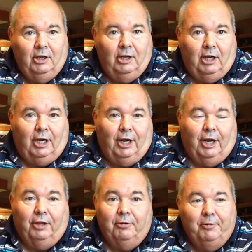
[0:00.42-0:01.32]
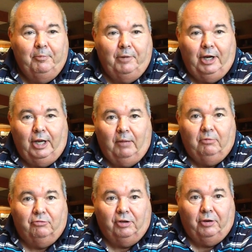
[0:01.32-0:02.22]
Hi, my name
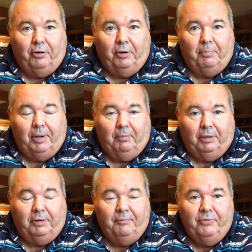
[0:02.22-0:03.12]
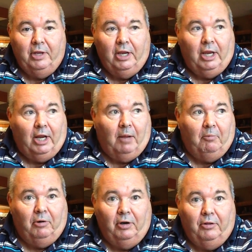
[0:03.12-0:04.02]
is Gary Pebley, and I'm
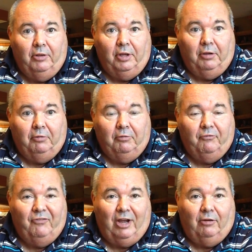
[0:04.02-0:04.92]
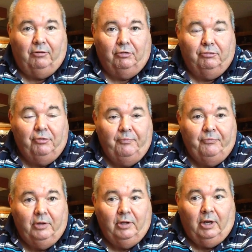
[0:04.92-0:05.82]
one of the founders
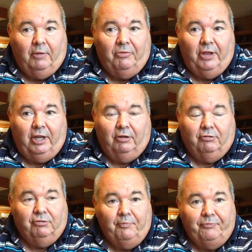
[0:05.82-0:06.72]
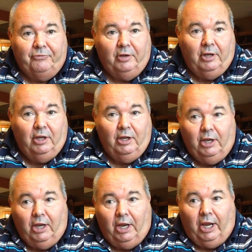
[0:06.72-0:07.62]
of Thetas.
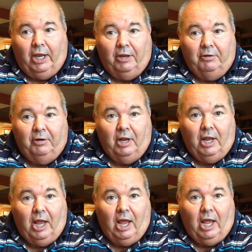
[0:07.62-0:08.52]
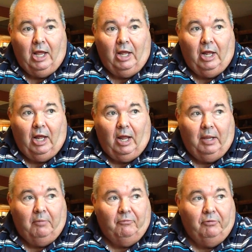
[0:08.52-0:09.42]
And I
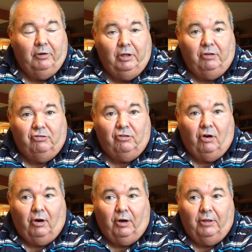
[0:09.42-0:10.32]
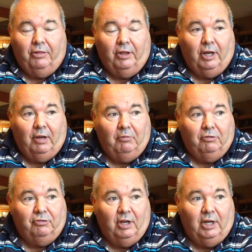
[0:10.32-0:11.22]
am really sorry that I
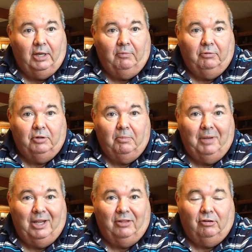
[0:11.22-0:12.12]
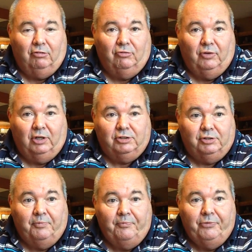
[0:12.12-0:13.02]
was not able to make this function.